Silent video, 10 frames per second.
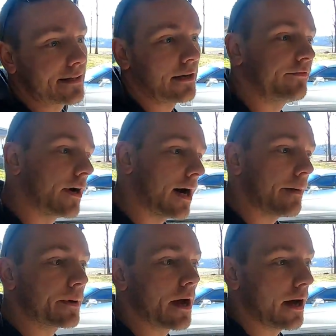stuff up,
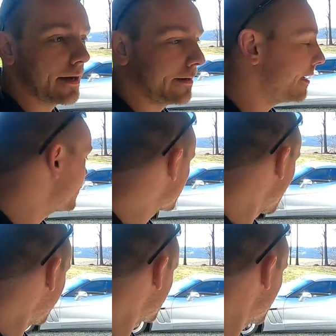cutting it,
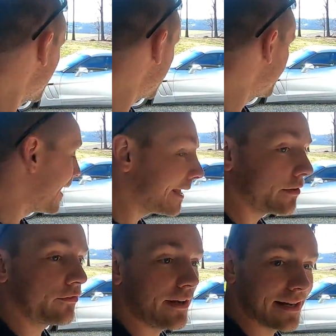changing it, making it
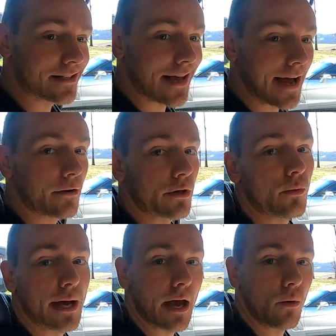fit exactly the
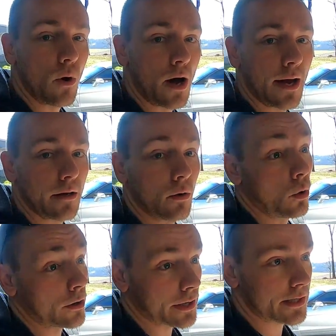way I want,
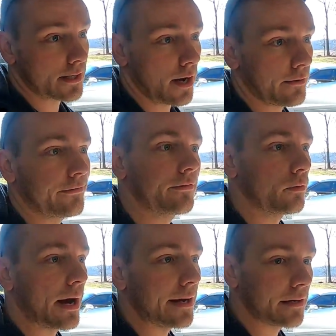ordering stuff,
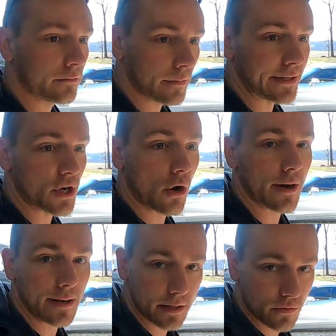waiting
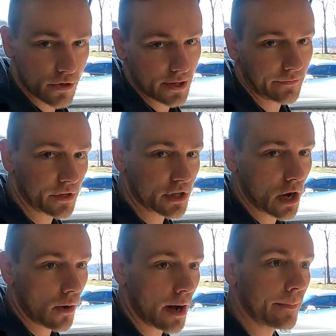eternities for stuff to show
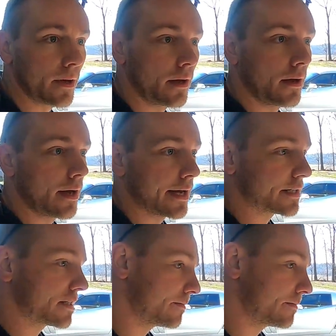up, as